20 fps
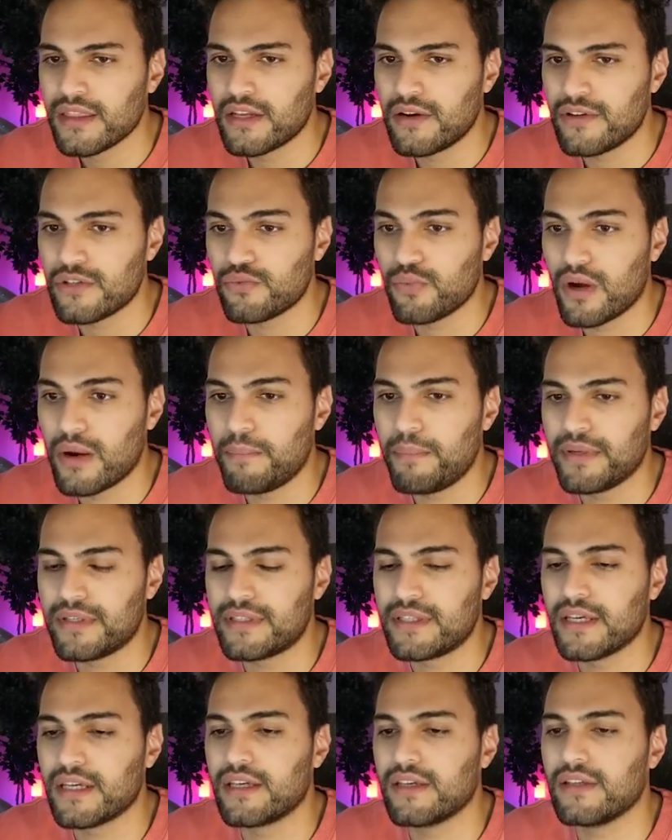there's one
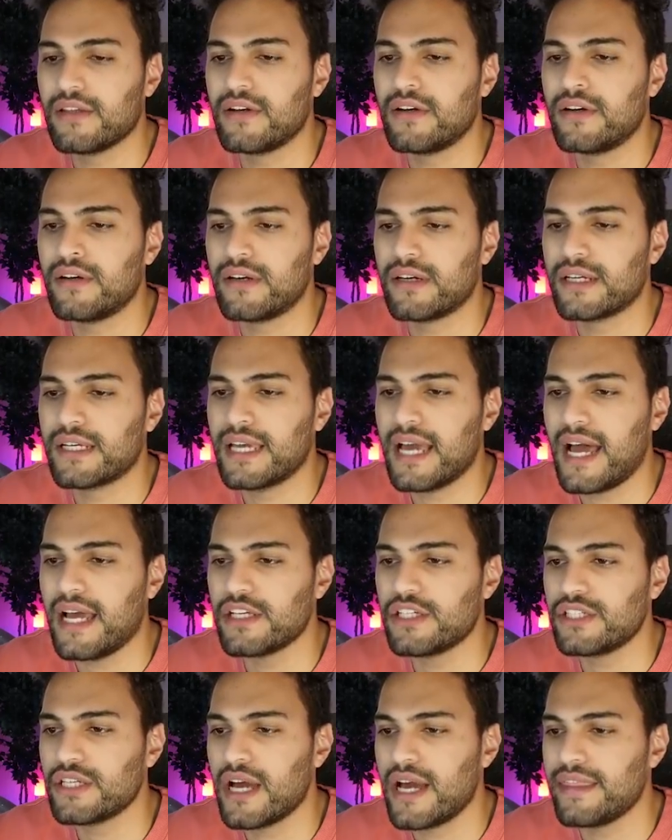particular cat
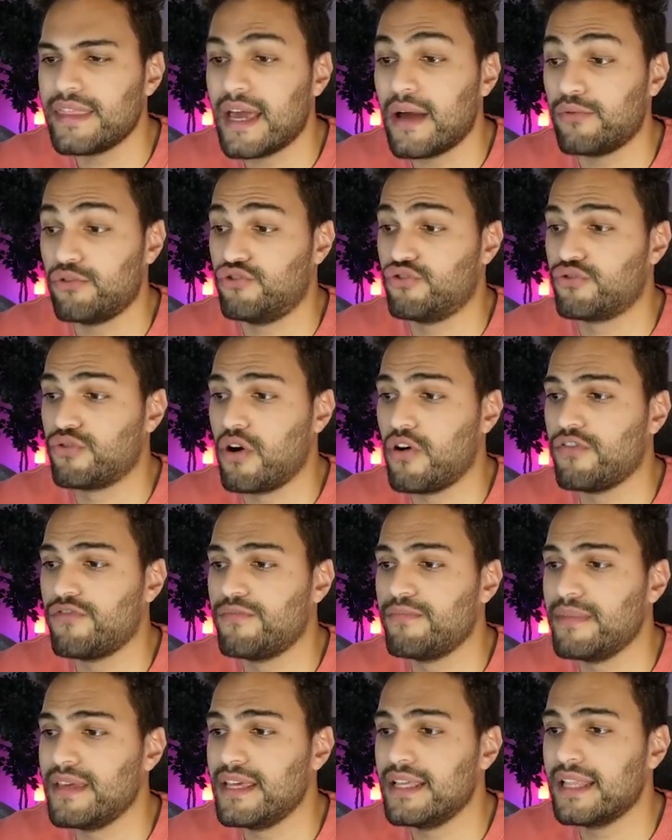shine that drove
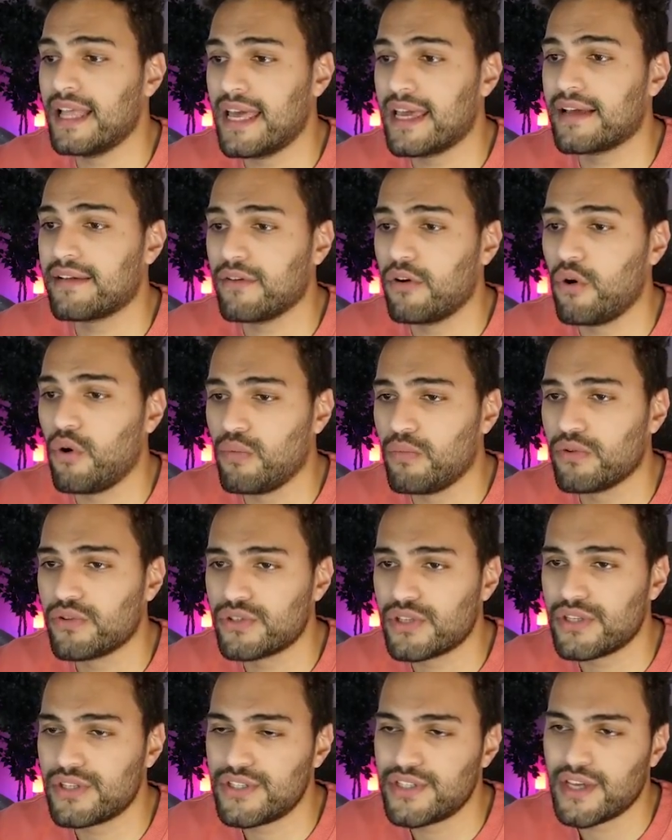me like
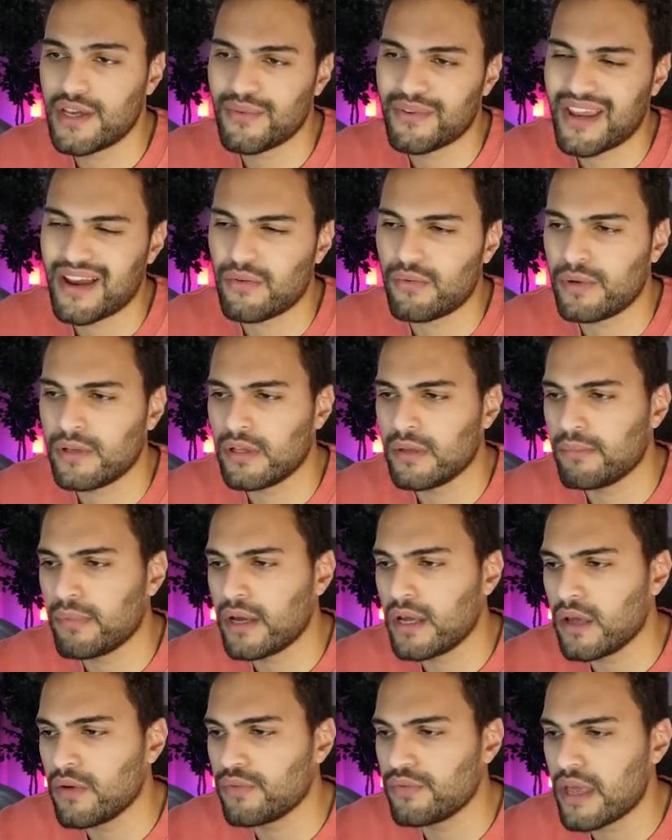almost insane. Well, not really,
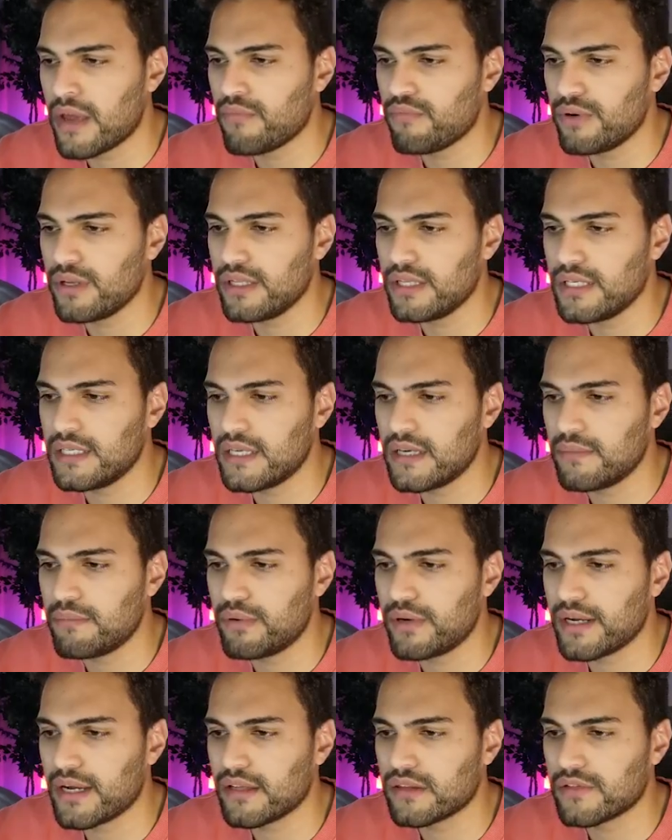but it, it really did
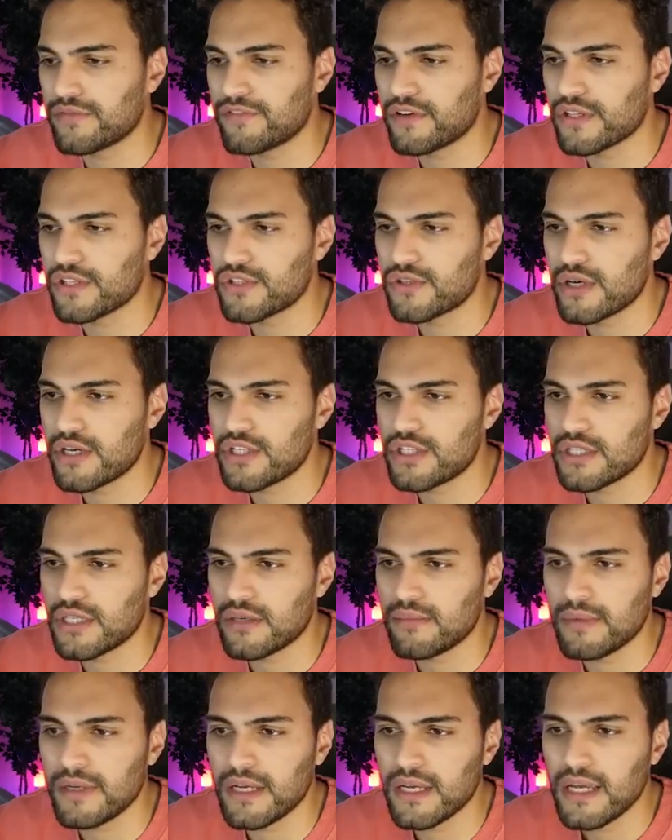bring out the frustration
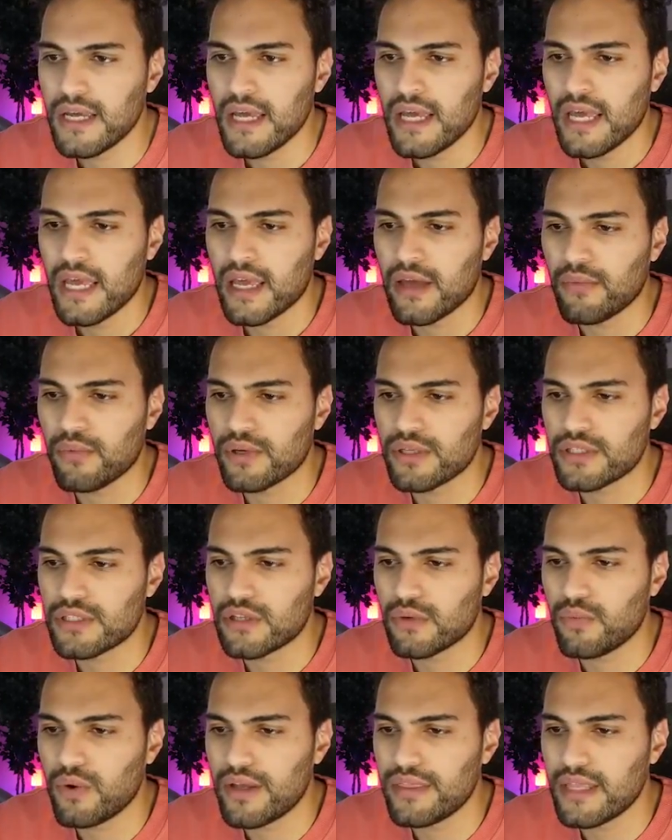in me. It was the
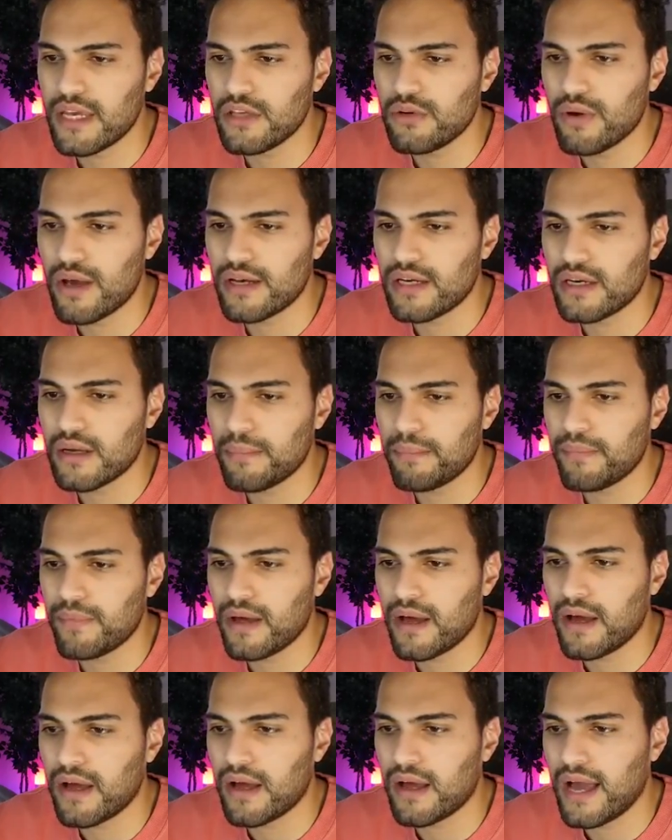one that you end up
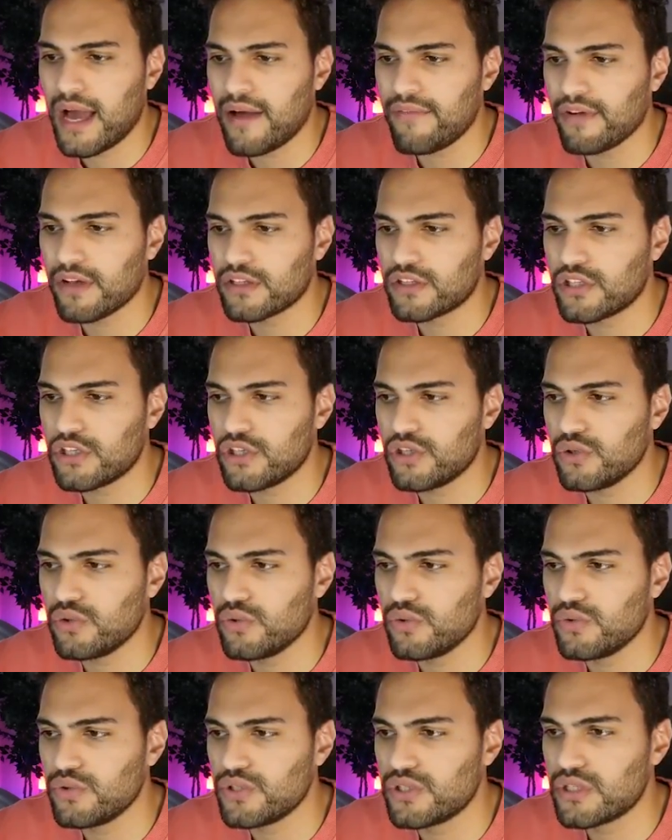uh, having to
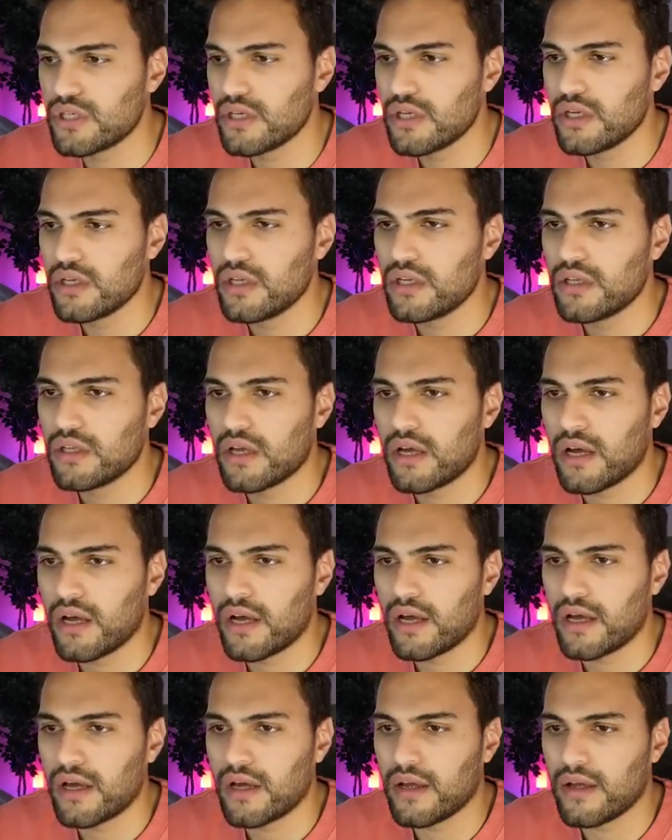use
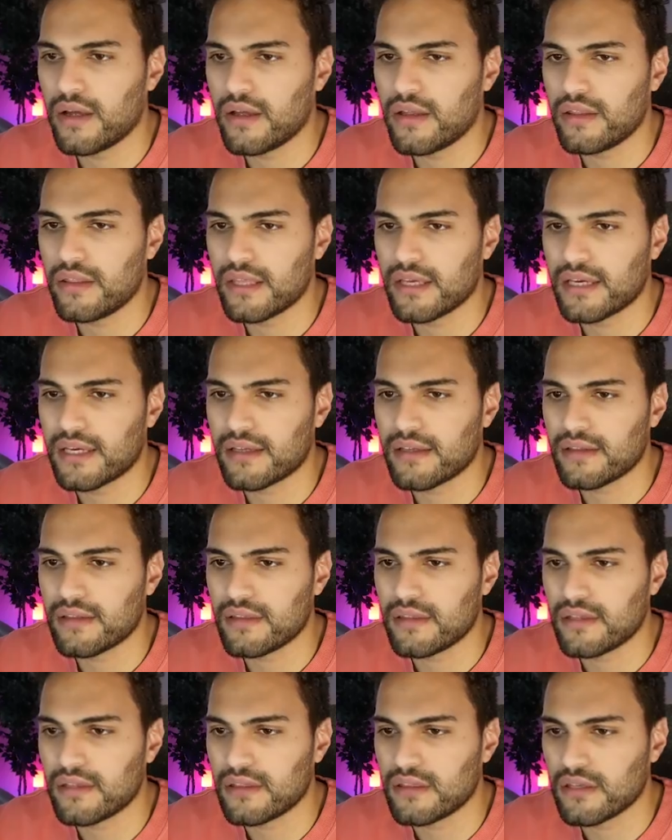uh, the
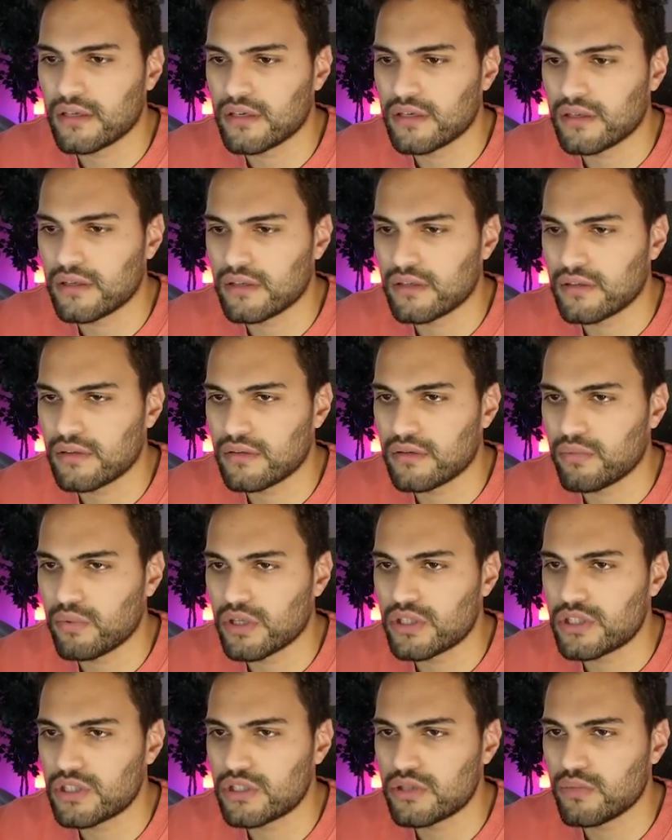the the
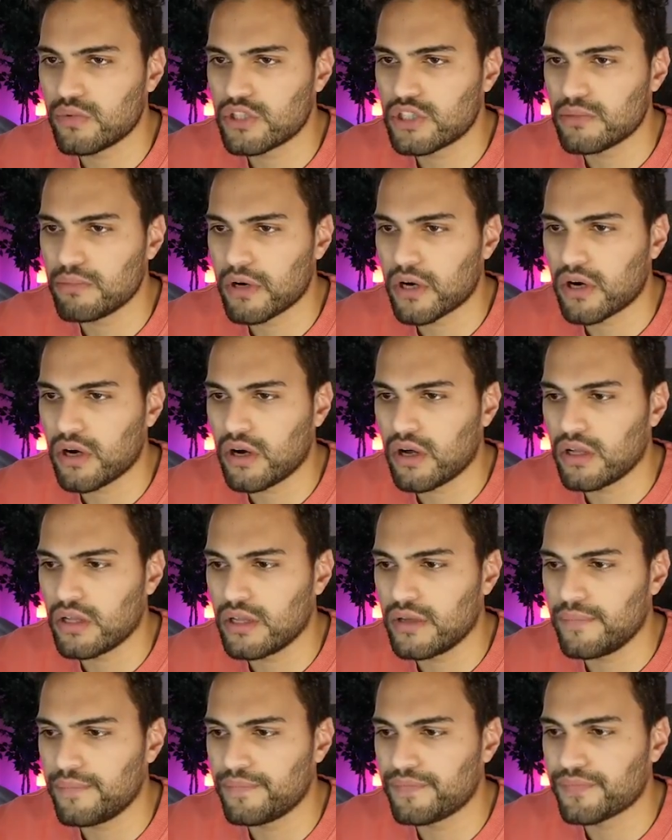what what you call
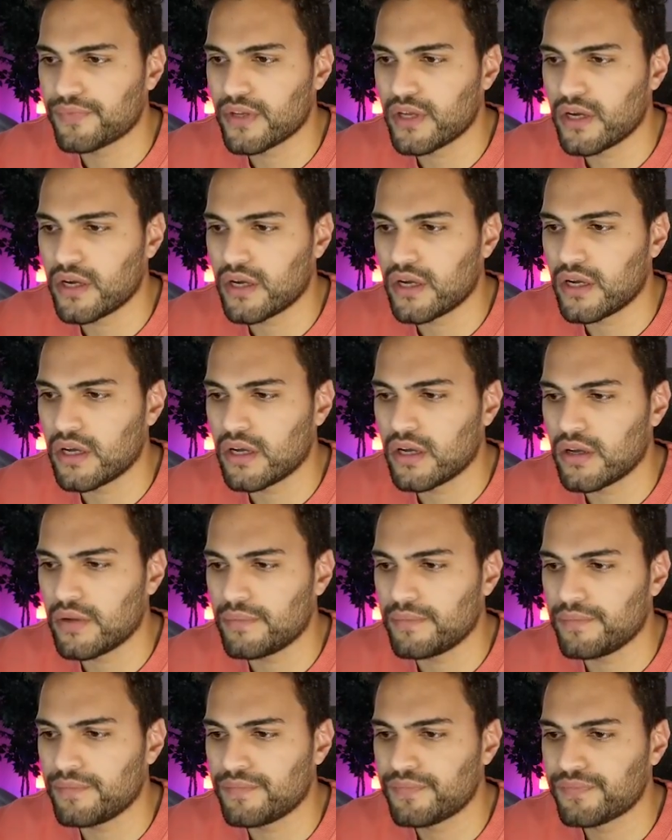it. Uh,